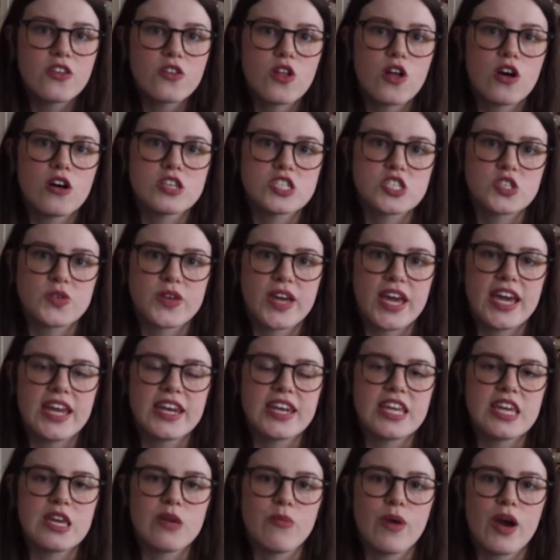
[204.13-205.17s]
you'll also get
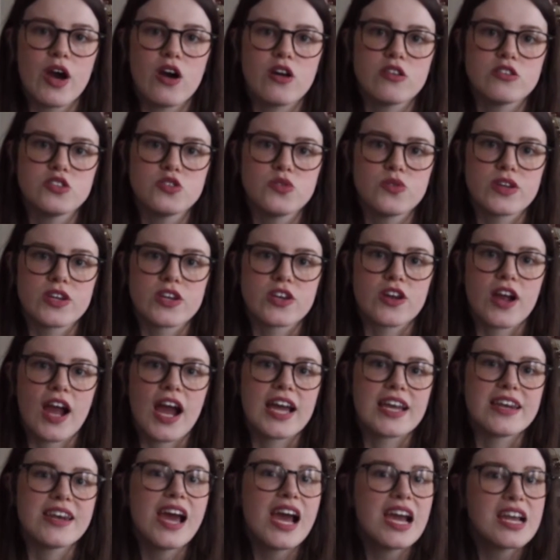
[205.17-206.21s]
an email doing your
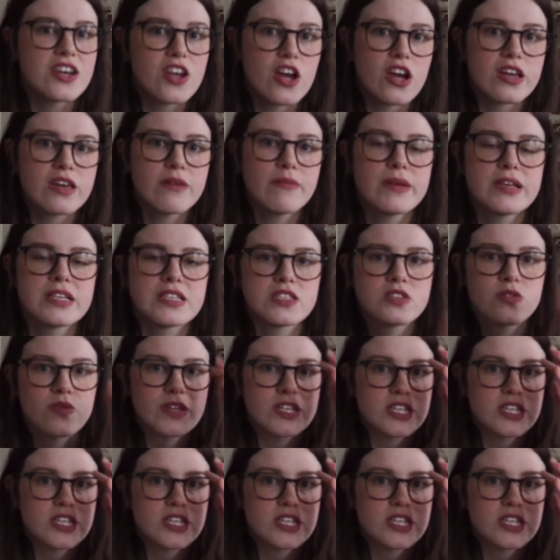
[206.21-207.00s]
I-9 documents,